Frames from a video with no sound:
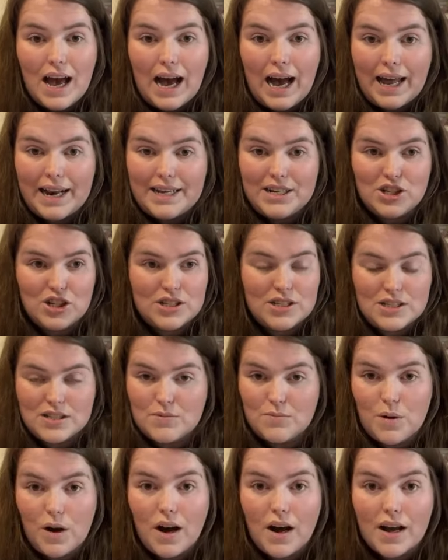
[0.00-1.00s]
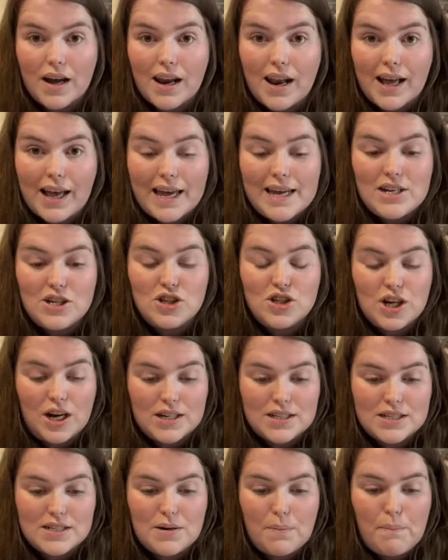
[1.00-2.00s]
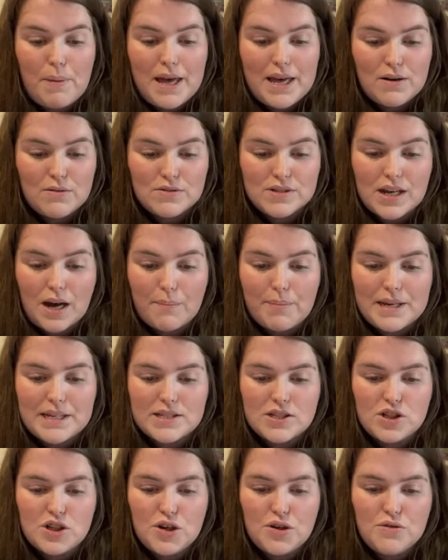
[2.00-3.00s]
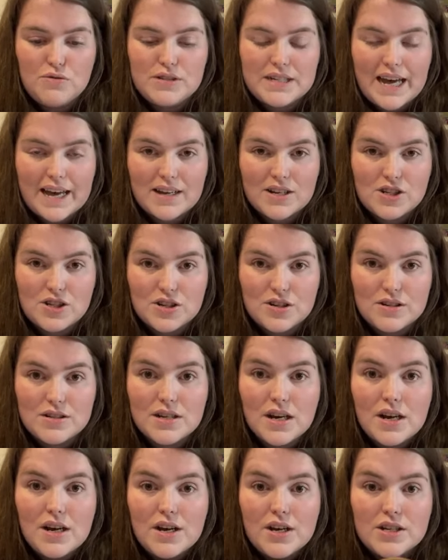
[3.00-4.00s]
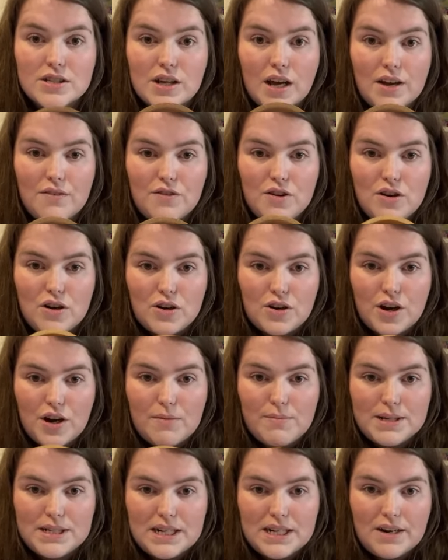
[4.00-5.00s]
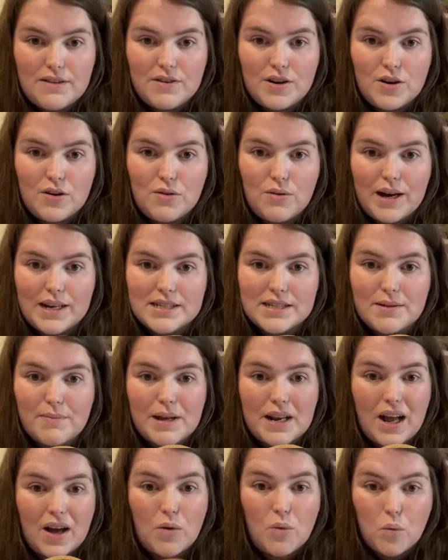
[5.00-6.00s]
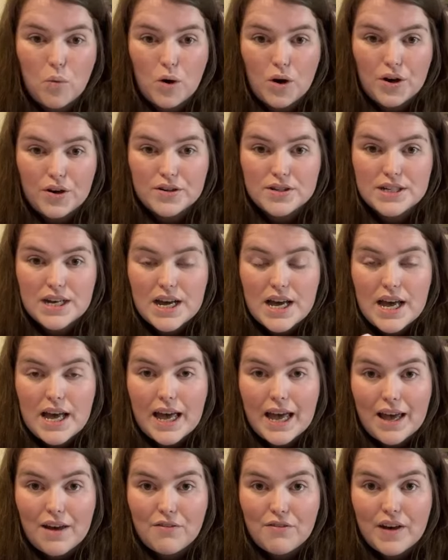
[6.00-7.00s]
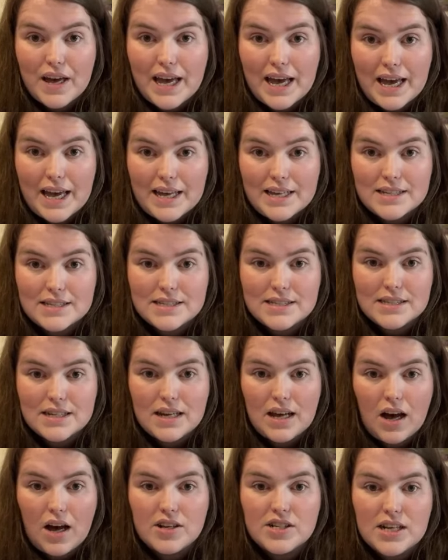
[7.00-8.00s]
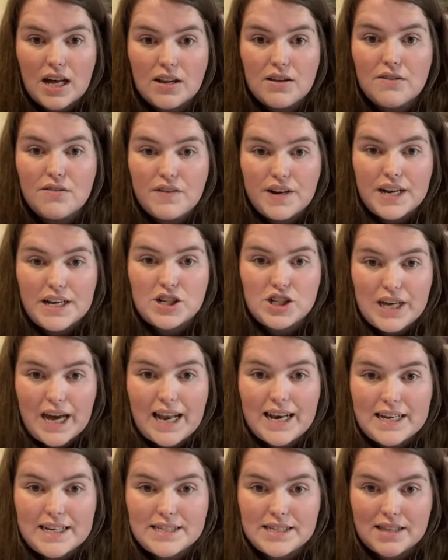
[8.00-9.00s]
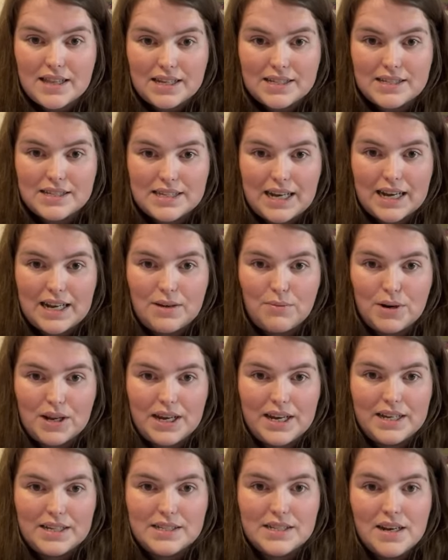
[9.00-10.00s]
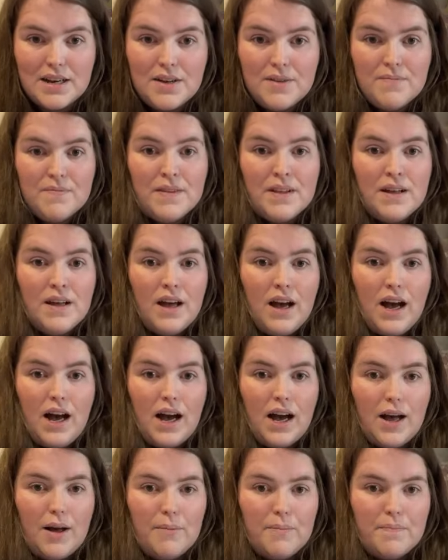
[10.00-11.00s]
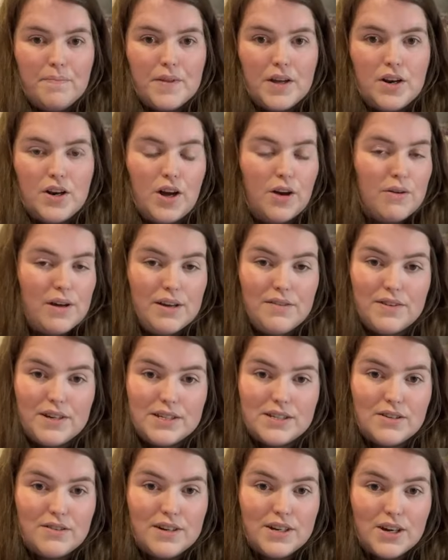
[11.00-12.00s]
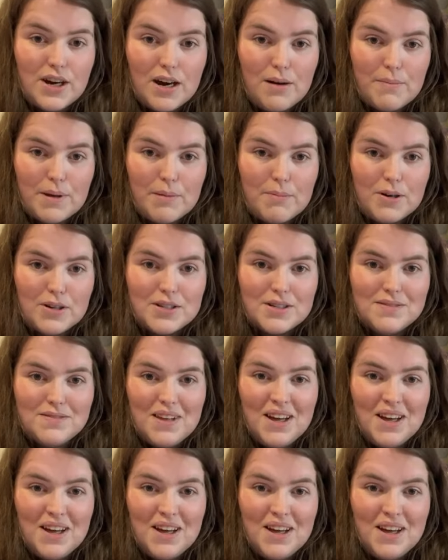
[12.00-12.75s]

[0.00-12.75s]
and it just doesn't work. Like it just peels up, it's too textured. So if you look at a material and something like wood, if it is a dull finish, yeah Lisa, that's exactly what it is. No Evie, sorry you can't be a mod.